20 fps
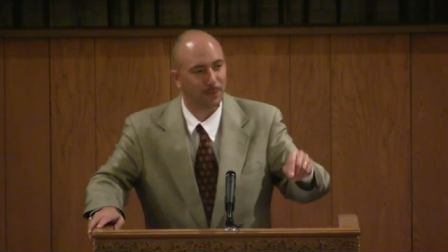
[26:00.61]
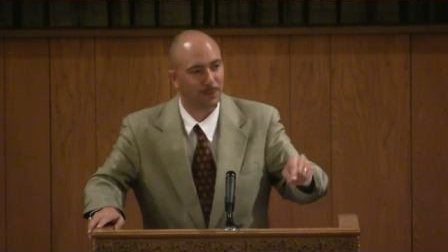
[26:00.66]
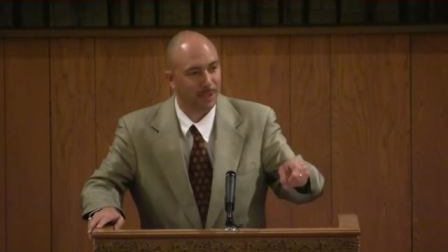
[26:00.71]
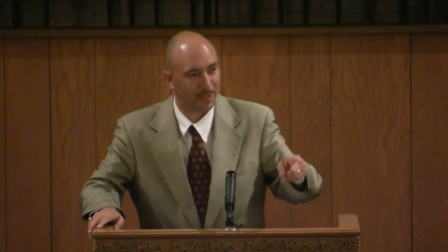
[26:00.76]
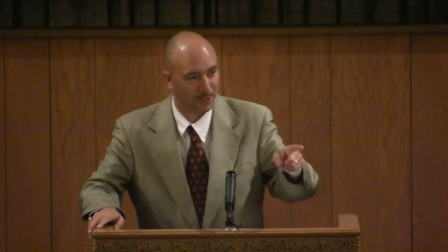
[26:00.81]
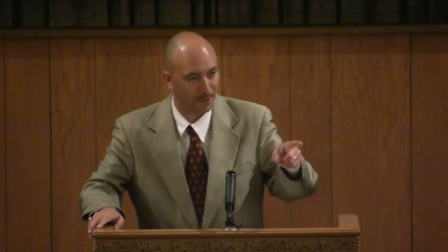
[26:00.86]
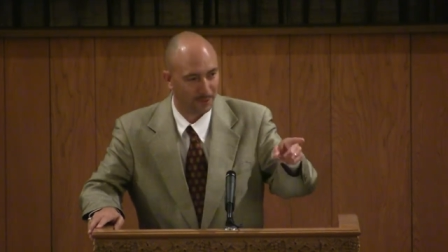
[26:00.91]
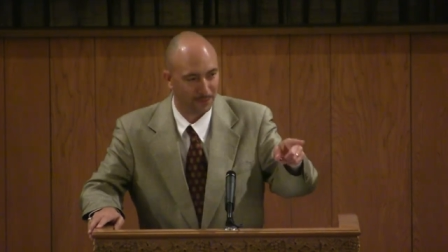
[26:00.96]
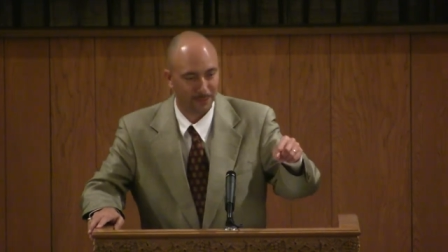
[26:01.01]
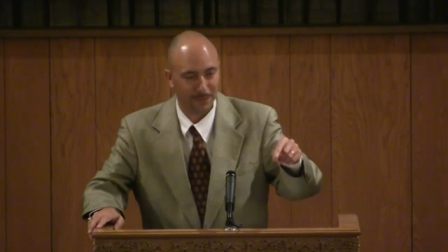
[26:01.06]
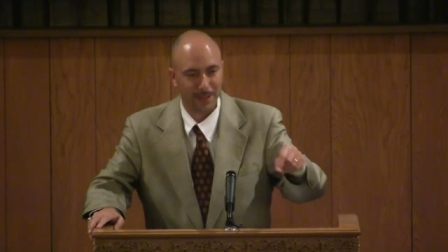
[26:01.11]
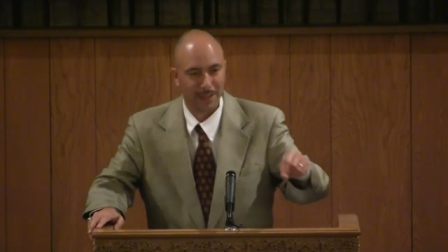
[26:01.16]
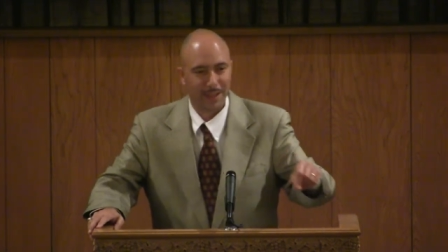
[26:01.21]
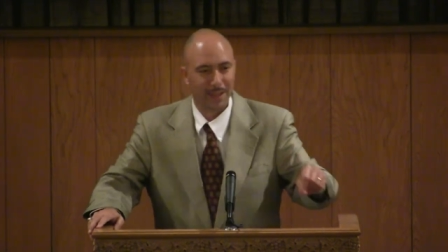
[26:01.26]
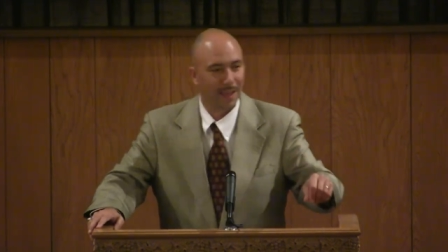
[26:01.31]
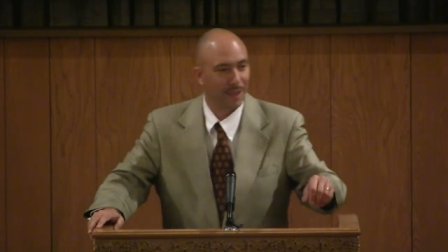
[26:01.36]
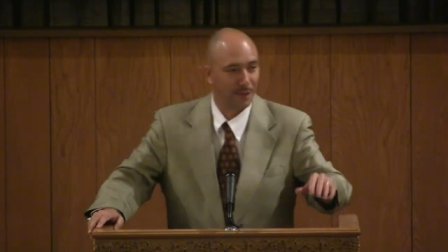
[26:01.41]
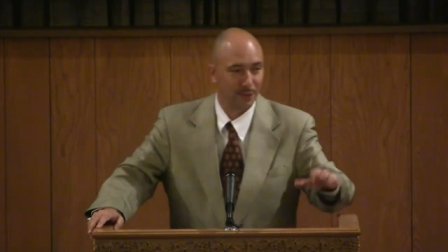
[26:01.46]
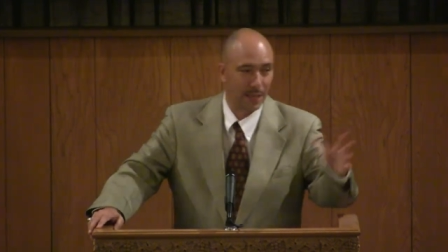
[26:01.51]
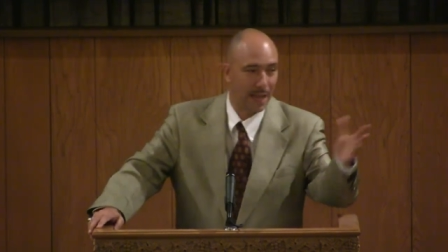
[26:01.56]
Thank you
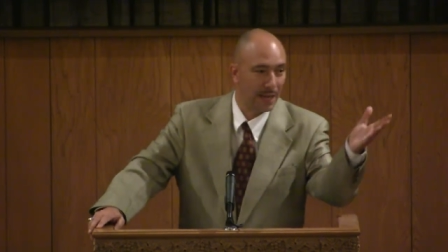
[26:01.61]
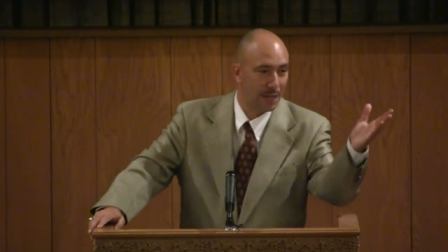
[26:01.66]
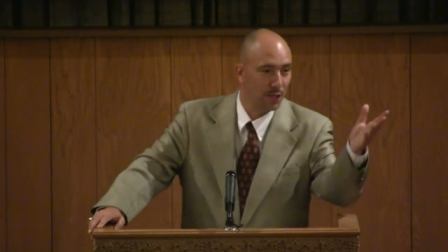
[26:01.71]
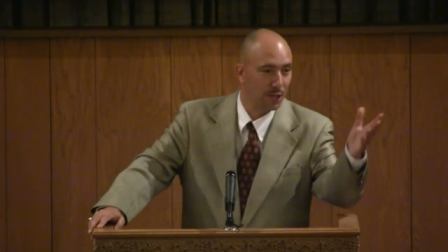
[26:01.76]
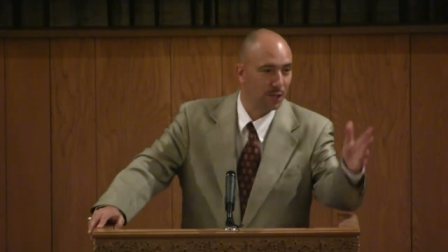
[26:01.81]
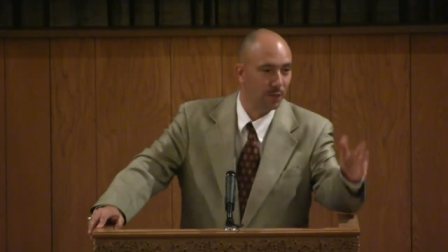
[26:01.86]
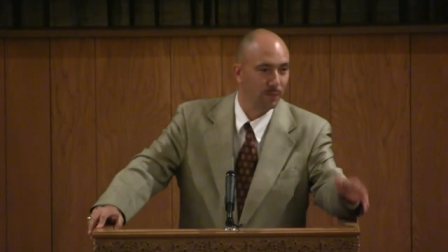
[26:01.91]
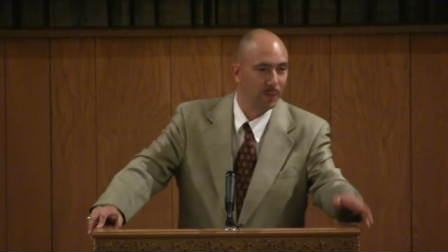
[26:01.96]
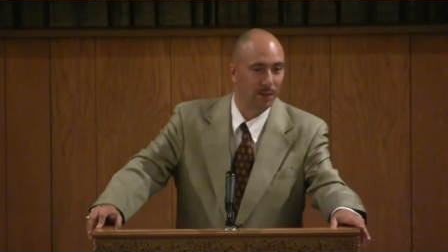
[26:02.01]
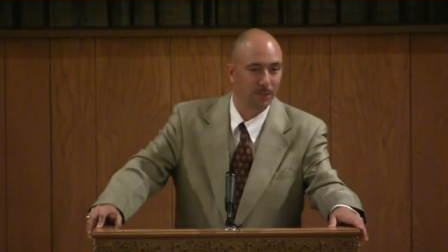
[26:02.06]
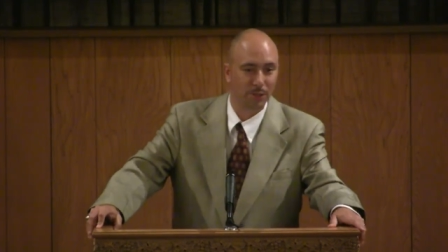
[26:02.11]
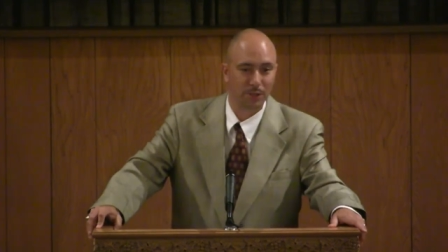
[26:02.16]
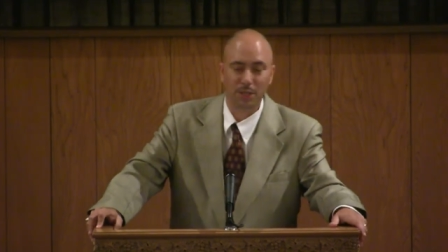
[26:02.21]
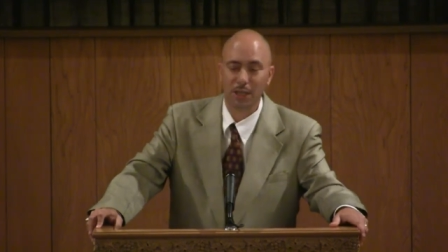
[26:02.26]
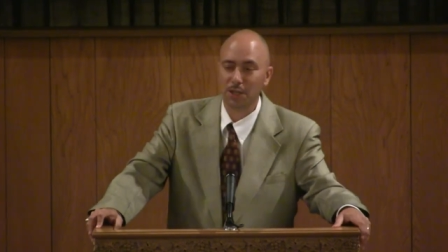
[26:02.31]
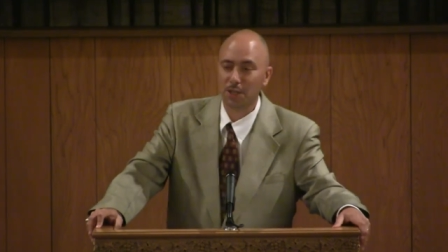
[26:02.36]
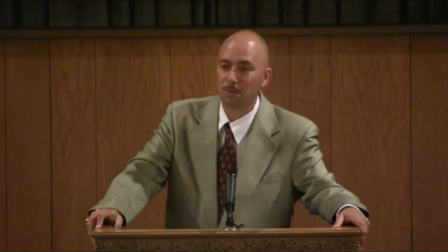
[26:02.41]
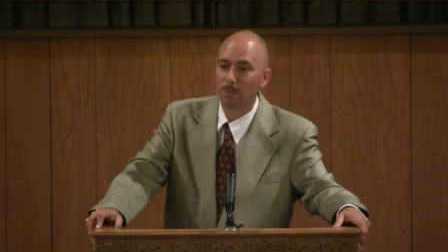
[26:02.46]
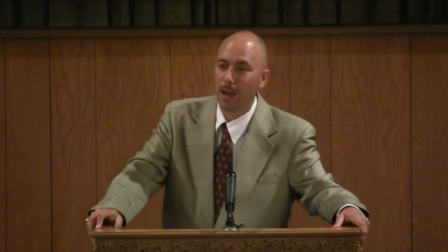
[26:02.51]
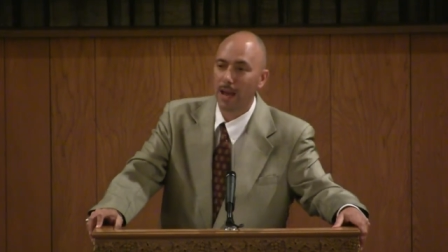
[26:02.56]
because I couldn't remember.
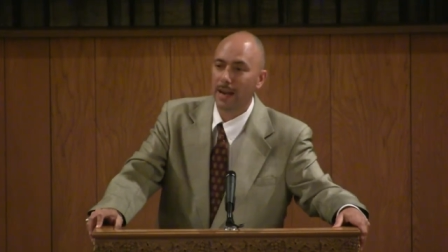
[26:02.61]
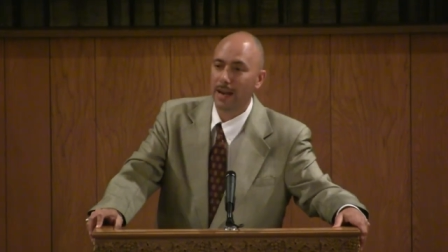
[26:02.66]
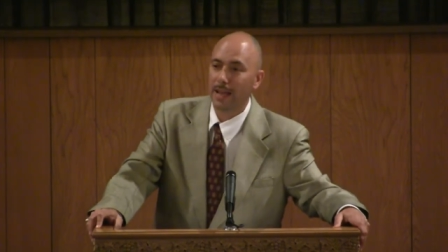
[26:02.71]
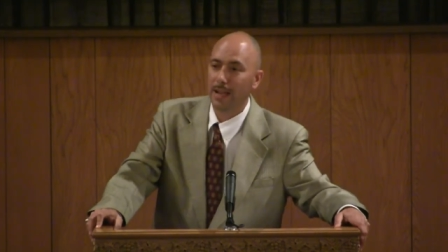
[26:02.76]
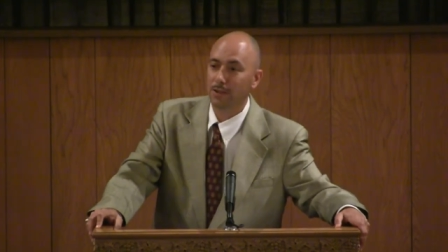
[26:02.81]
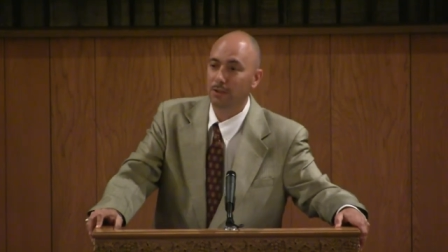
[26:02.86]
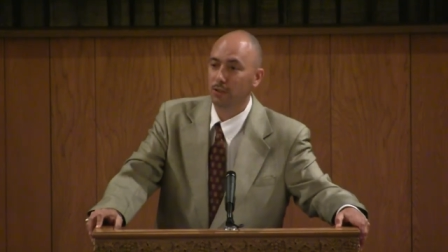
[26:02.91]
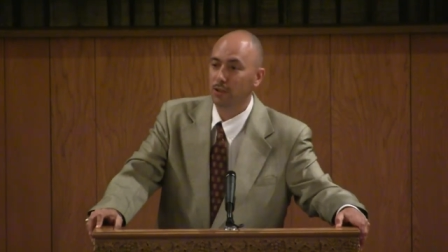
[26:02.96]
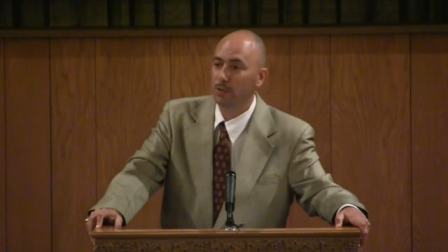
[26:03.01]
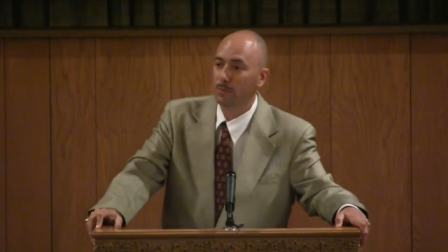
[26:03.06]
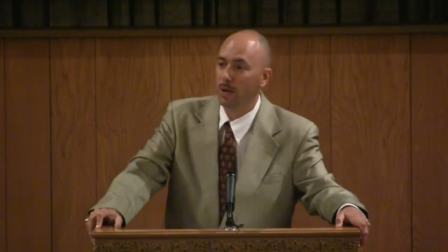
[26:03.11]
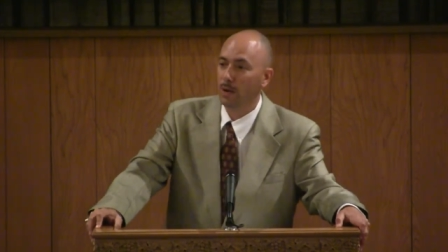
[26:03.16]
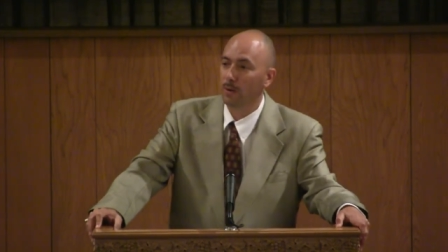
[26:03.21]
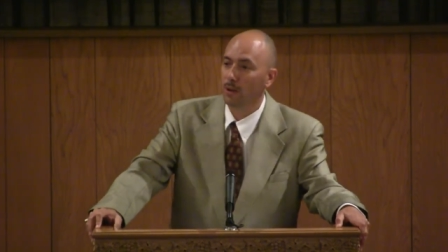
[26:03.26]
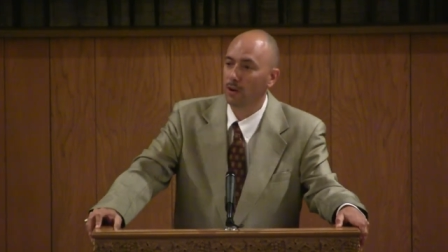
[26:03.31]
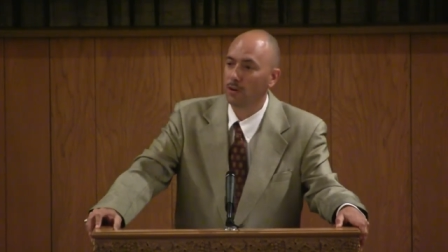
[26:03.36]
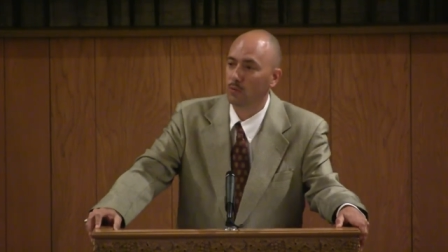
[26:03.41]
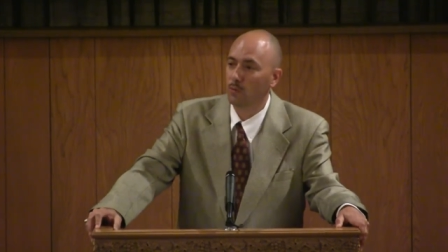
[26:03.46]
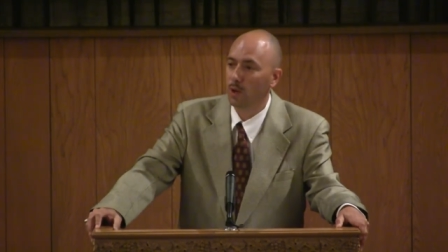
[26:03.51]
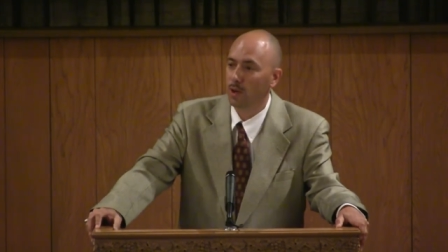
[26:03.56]
Touched by an Angel. You remember
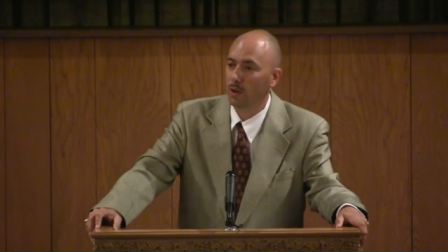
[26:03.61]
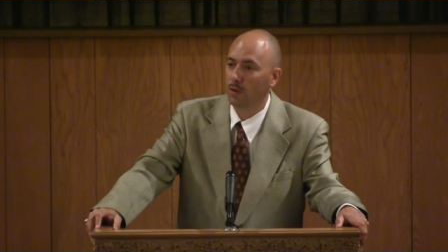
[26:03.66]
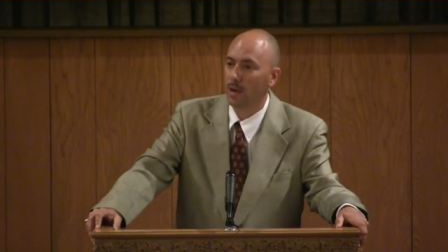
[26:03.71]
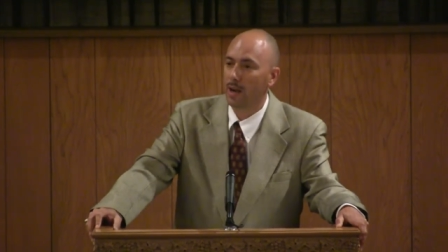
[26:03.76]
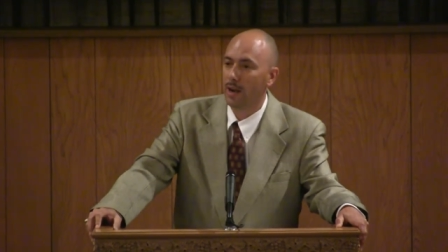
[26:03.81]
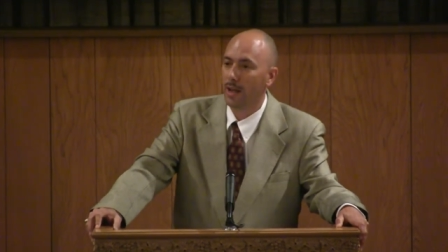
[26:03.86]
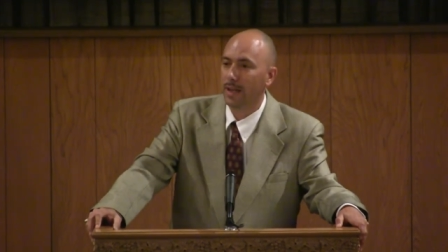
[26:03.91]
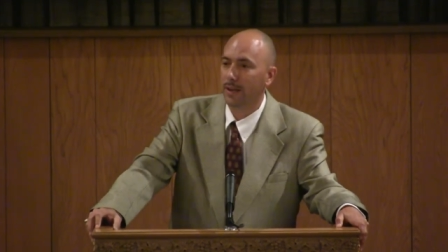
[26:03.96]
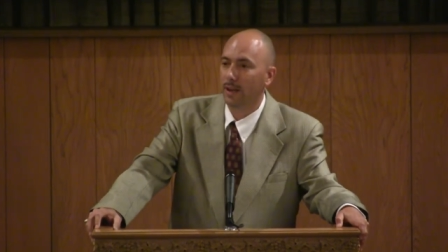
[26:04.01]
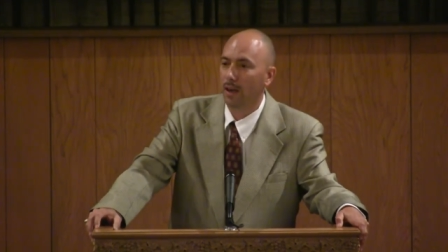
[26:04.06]
there was one on there had the